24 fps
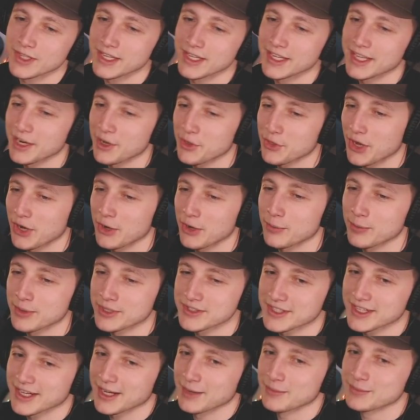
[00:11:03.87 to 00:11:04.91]
Get a therapist
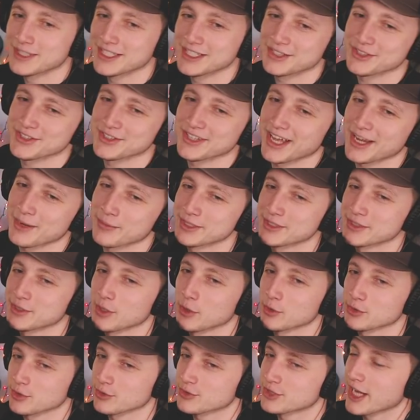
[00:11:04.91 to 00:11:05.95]
to come teach us how to be
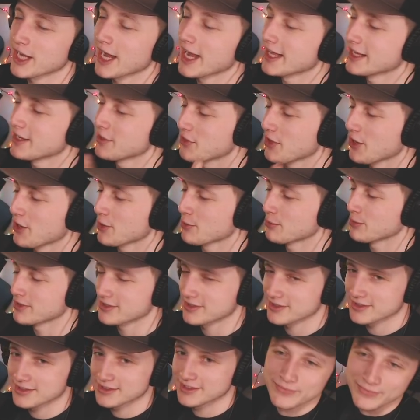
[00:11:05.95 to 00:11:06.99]
social. Chat, any
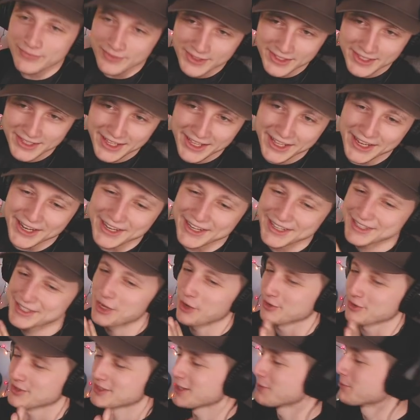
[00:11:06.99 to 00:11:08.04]
therapists?
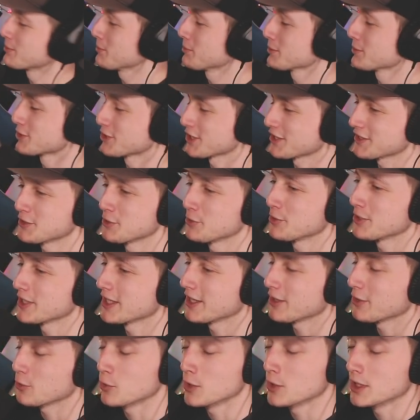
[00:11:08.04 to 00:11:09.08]
Yo, some people just tuning in
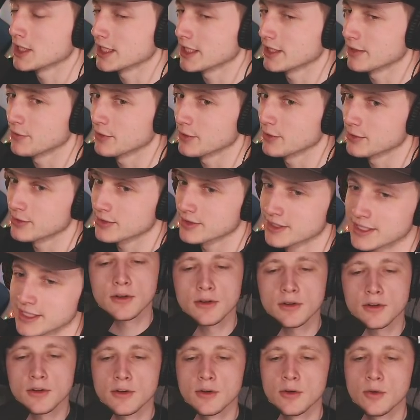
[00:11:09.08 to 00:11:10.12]
are really confused.
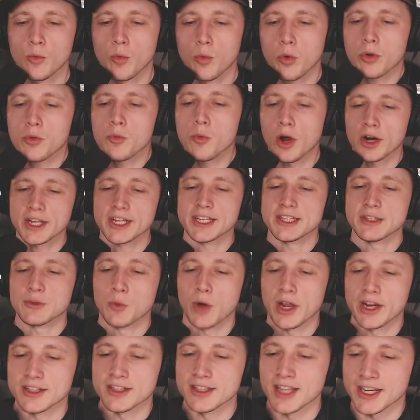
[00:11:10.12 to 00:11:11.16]
What are we wanting at the
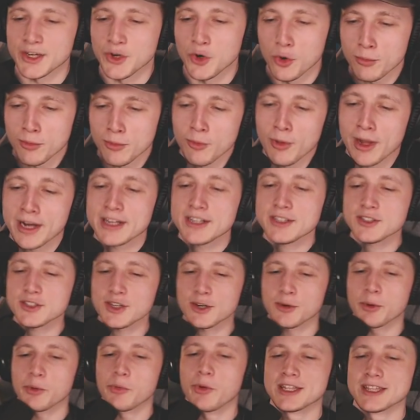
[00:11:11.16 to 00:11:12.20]
wedding? Like normal weddings? Or
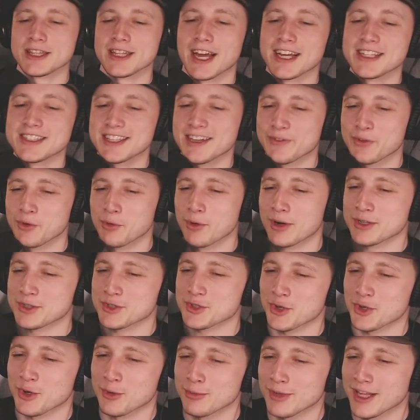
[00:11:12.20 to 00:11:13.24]
we want lights everywhere,
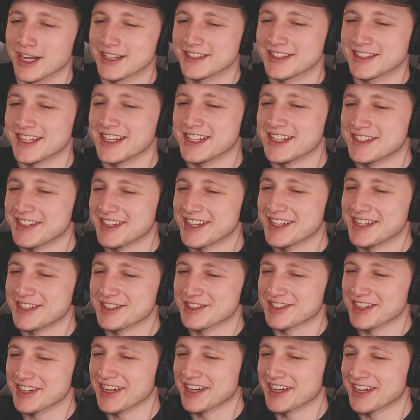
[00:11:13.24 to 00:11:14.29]
strobe lights, Eazy-E
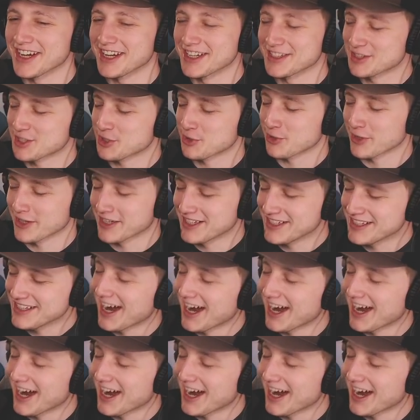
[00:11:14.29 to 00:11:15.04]
singing It's Tricky?